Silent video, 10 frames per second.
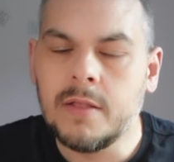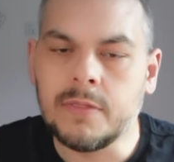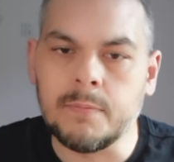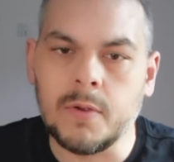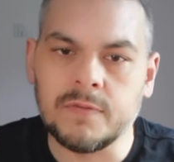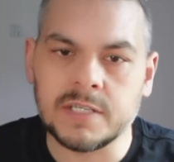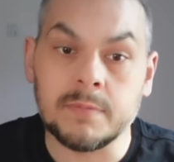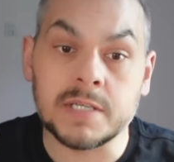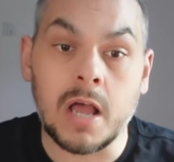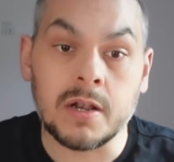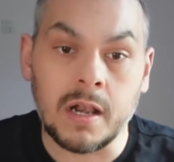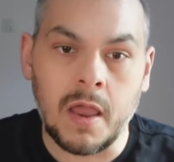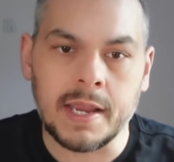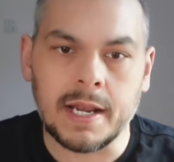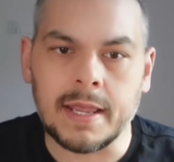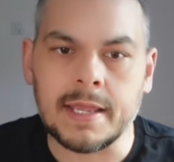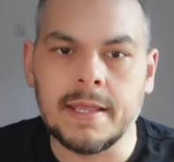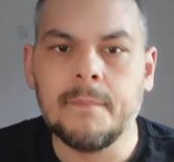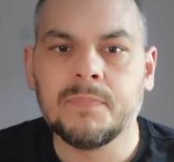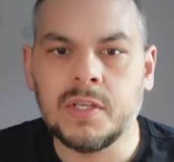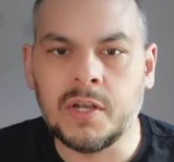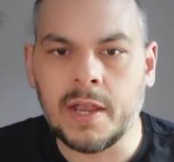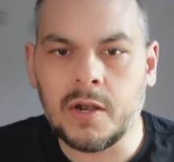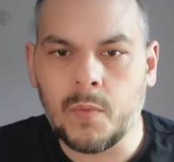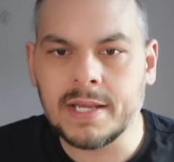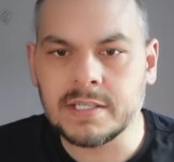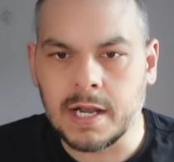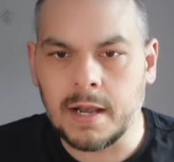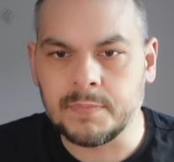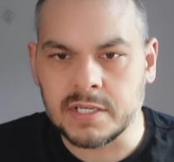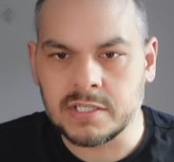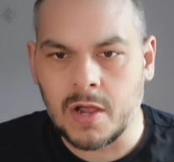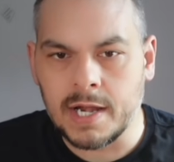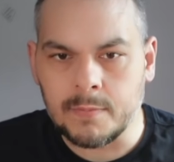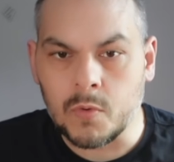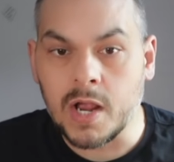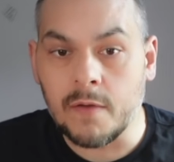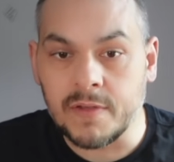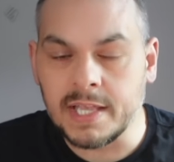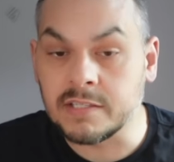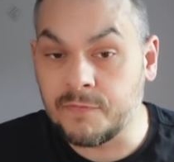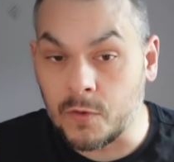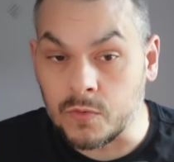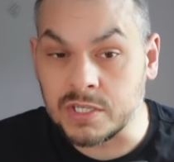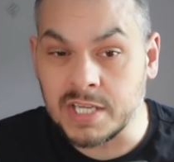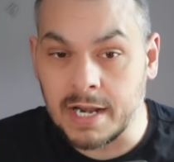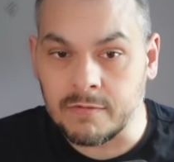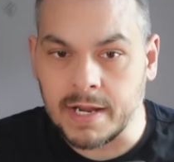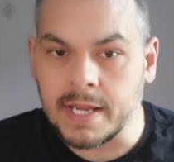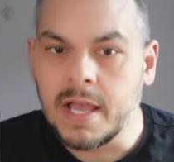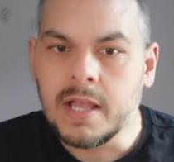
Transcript: The move seems unlikely. United awaits the club to sign him or cover his full salary.